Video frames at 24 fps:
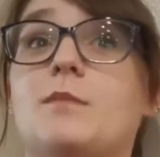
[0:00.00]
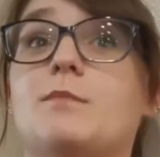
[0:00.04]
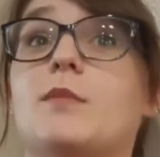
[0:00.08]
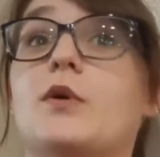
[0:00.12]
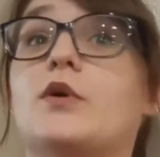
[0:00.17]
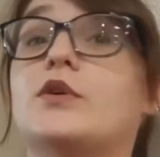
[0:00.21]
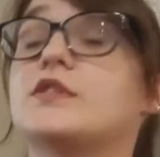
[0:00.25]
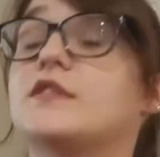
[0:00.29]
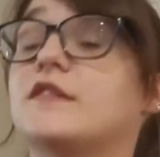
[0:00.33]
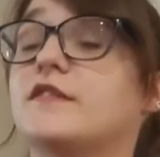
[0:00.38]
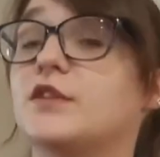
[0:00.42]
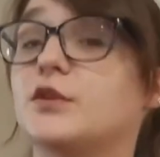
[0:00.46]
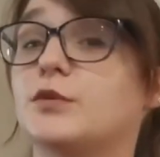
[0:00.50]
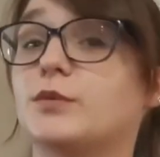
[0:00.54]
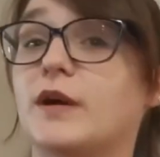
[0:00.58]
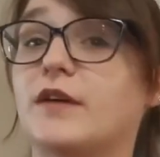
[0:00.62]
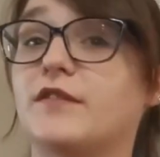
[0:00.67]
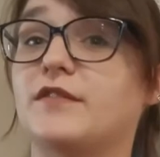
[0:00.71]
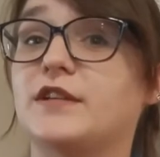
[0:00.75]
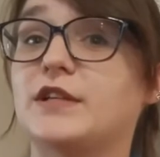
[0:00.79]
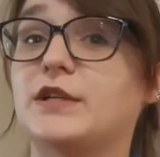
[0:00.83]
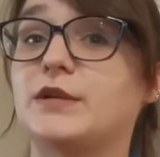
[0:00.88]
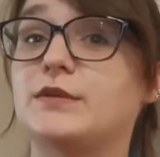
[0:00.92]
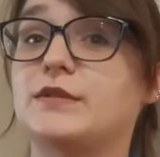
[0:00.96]
Most of the
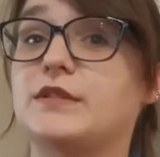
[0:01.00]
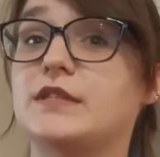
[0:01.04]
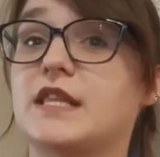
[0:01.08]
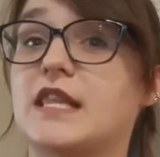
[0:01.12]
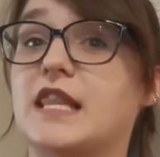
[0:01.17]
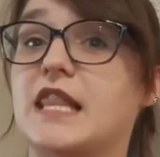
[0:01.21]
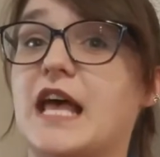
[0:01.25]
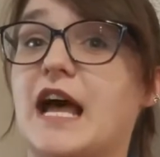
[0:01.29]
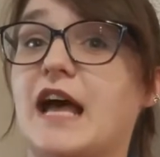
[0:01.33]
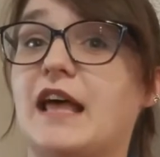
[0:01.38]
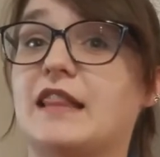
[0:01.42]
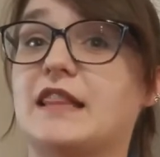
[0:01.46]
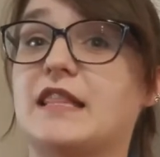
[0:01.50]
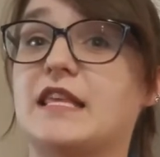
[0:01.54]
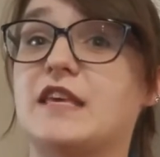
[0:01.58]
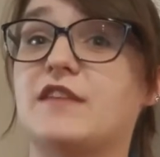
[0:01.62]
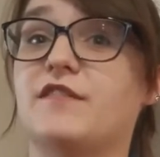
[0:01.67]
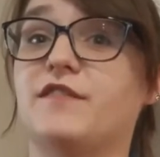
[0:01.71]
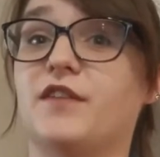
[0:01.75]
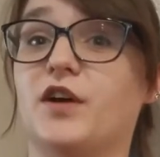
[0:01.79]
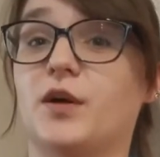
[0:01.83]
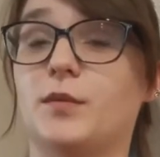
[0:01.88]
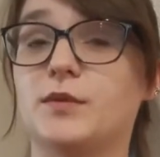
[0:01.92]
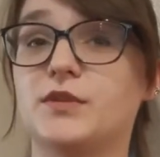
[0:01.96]
revenues that the
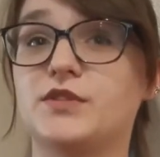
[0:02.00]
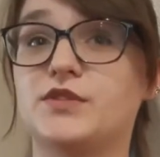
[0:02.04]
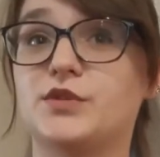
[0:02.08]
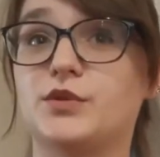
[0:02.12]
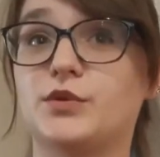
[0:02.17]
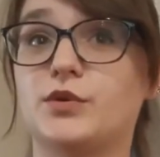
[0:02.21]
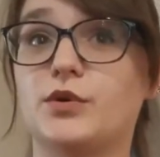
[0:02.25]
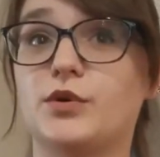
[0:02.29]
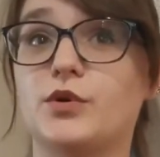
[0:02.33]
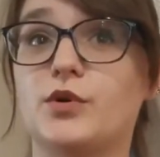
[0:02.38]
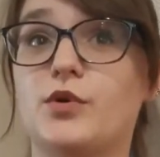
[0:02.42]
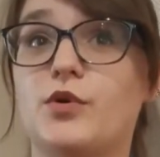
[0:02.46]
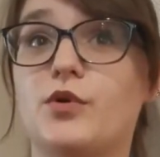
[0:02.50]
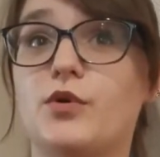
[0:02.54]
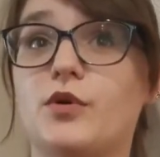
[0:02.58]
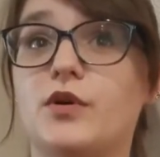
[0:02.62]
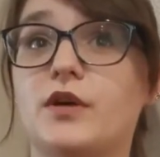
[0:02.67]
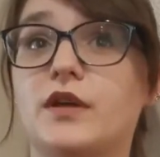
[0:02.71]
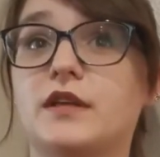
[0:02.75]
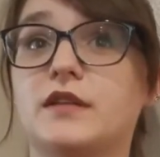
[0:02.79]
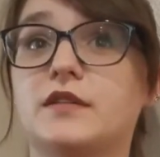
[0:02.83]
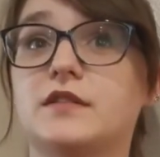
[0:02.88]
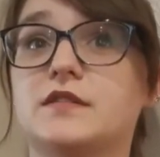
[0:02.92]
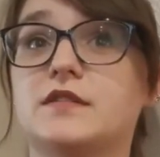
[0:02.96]

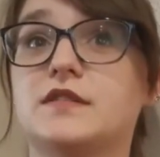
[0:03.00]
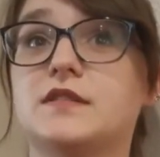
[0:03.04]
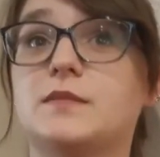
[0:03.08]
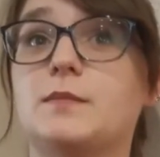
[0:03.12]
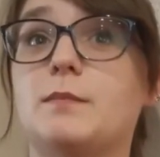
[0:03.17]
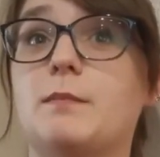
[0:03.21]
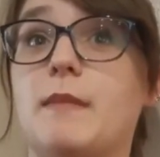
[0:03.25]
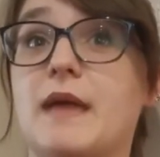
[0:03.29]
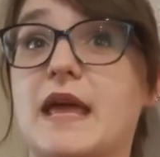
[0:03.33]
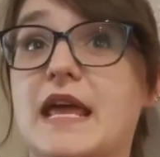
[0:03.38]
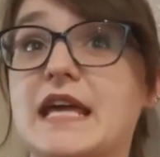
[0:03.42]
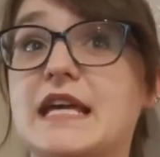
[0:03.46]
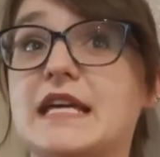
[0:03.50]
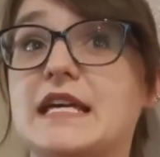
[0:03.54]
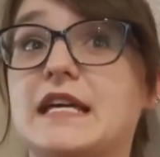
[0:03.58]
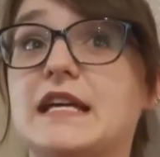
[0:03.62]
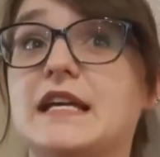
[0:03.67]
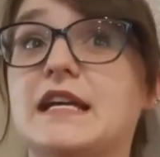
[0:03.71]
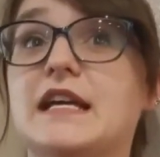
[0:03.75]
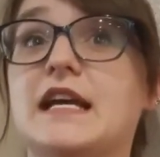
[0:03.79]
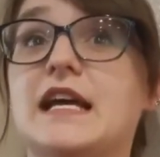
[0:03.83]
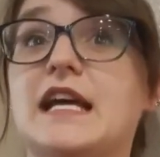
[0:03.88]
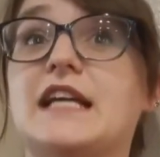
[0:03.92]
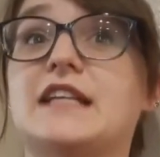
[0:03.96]
pharmaceuticals make
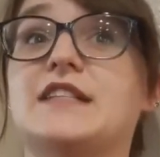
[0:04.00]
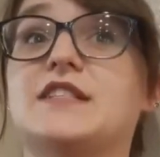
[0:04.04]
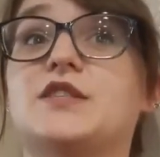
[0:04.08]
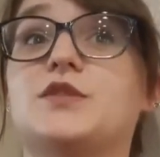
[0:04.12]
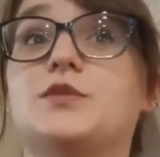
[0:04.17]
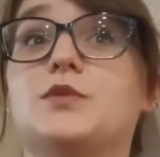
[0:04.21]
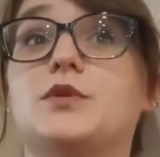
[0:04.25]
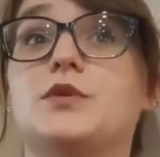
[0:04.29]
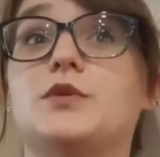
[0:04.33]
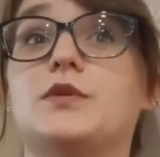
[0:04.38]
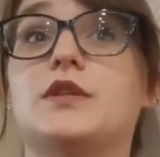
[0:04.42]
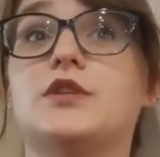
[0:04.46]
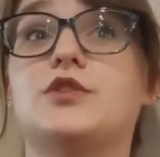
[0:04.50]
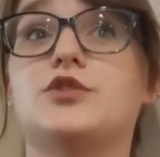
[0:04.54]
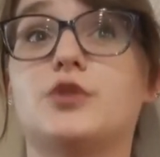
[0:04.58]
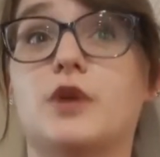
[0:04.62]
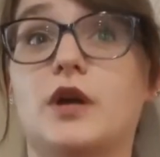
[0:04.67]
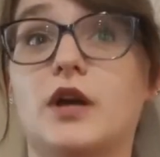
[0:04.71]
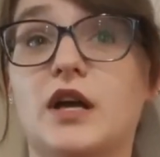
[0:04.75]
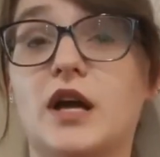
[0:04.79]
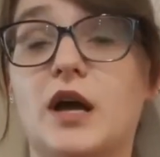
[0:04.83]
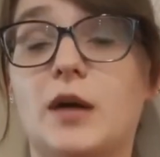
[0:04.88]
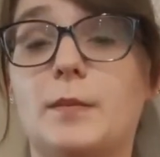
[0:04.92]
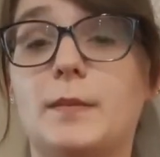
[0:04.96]
is through the
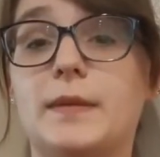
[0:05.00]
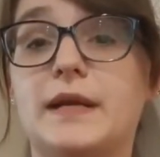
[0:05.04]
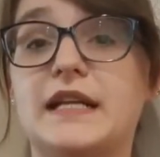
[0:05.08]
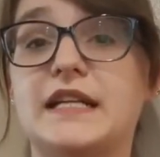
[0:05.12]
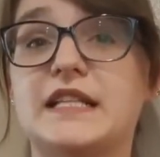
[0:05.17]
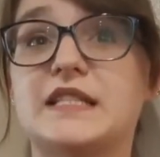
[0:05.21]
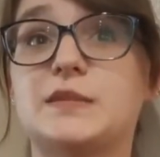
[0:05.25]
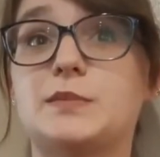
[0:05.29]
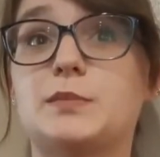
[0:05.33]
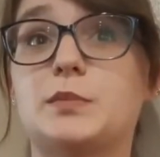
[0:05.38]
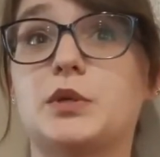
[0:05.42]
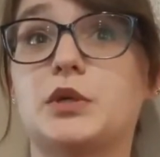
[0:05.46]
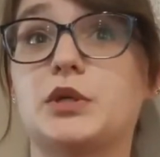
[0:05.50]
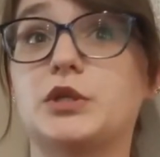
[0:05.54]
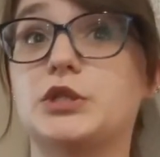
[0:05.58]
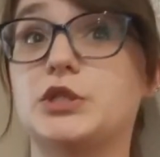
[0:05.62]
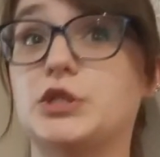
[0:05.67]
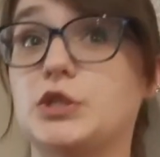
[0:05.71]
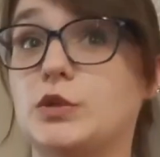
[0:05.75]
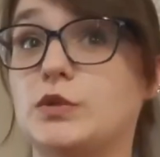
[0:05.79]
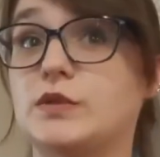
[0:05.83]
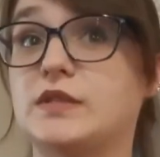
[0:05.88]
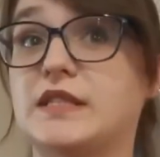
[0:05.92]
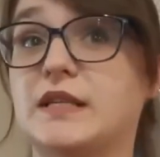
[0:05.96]
drug companies
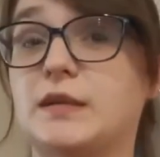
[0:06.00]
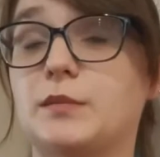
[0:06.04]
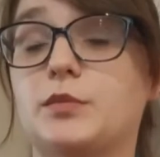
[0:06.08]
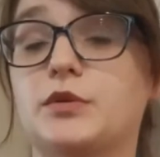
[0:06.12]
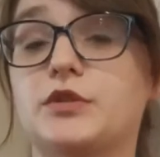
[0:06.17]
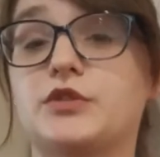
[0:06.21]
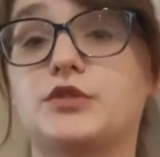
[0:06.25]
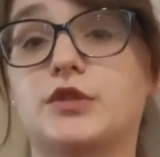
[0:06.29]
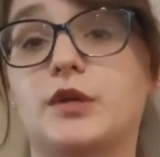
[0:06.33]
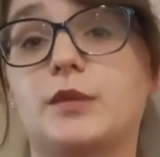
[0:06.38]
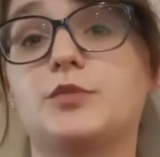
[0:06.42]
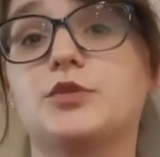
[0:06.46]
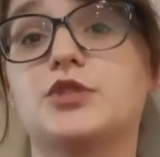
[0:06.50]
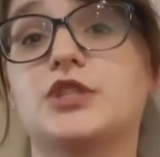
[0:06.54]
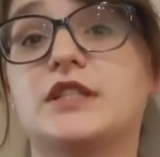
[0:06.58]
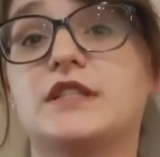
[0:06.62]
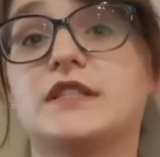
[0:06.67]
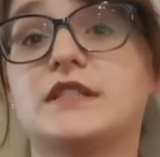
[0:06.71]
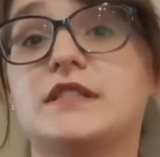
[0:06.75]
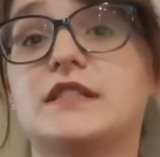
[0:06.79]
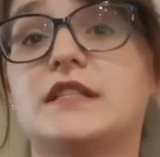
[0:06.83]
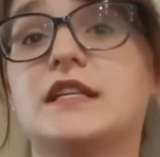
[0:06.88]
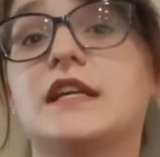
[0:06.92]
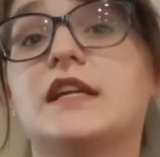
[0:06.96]
producing
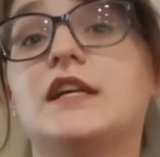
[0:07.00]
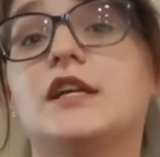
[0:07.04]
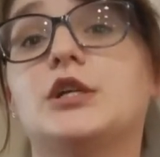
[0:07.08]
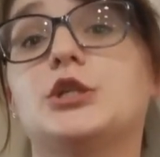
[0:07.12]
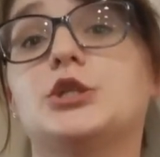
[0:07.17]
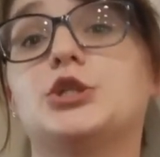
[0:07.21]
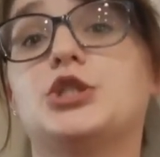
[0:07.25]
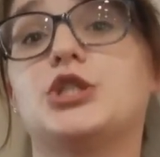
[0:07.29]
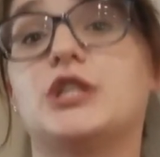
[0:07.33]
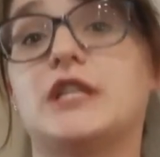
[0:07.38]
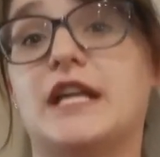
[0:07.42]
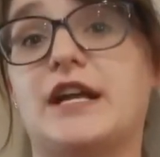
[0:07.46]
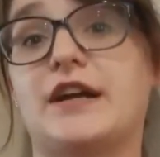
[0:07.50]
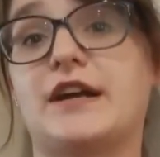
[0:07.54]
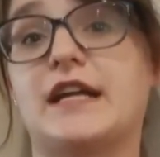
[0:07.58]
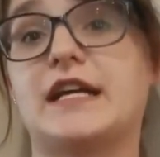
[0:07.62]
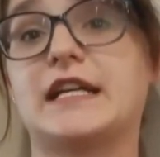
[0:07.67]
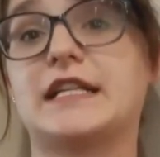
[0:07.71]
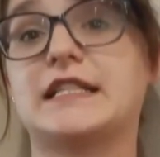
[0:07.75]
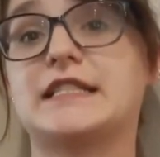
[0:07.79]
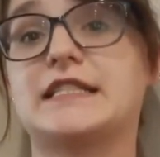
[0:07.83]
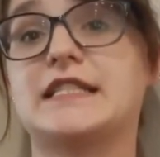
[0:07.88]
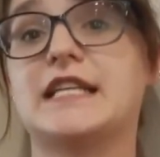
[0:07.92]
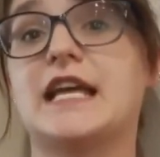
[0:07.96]
prescriptions,
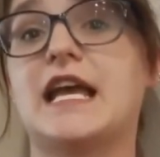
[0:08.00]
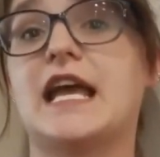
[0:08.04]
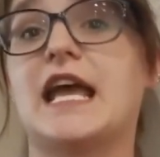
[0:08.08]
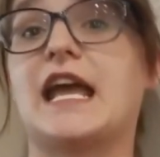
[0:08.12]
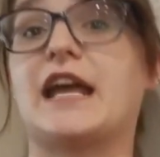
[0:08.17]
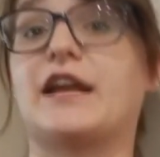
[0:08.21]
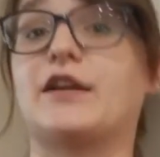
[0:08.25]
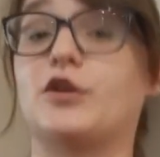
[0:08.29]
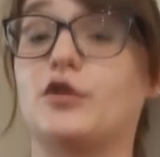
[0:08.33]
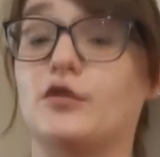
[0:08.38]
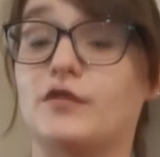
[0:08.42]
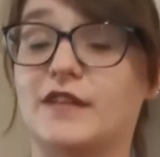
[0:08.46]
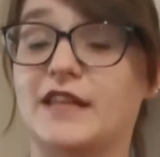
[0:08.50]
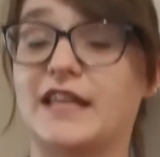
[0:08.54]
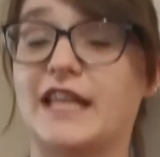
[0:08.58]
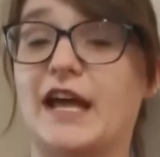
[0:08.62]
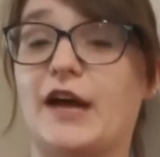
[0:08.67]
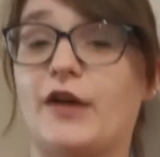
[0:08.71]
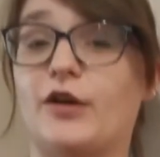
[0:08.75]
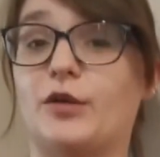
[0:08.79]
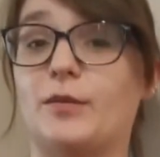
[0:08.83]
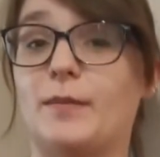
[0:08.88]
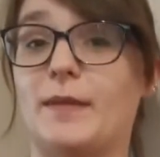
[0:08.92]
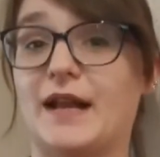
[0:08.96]
generics, and
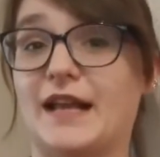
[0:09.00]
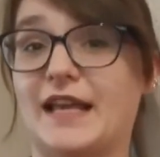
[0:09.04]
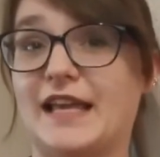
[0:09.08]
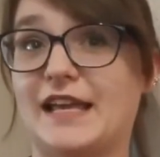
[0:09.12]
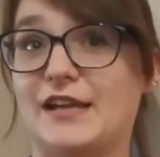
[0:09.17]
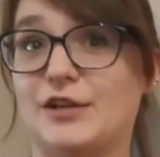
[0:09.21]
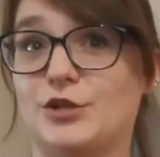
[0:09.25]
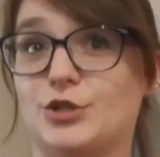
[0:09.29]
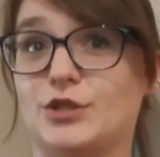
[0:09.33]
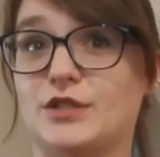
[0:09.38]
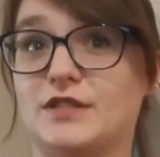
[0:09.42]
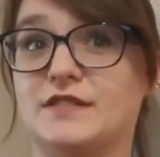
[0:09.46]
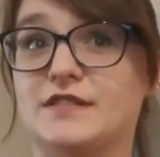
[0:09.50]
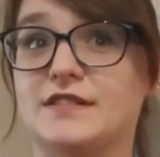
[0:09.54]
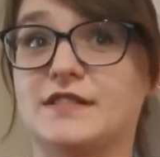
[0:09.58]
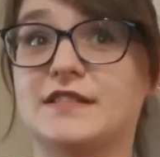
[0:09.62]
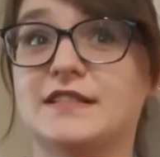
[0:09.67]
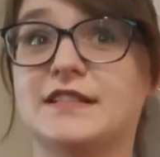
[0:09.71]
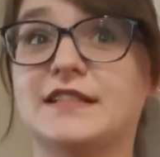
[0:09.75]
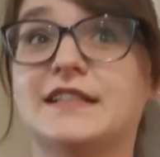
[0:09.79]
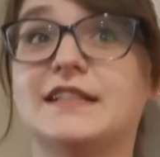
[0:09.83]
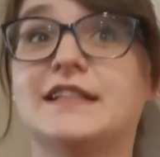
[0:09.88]
over-the-counter medications.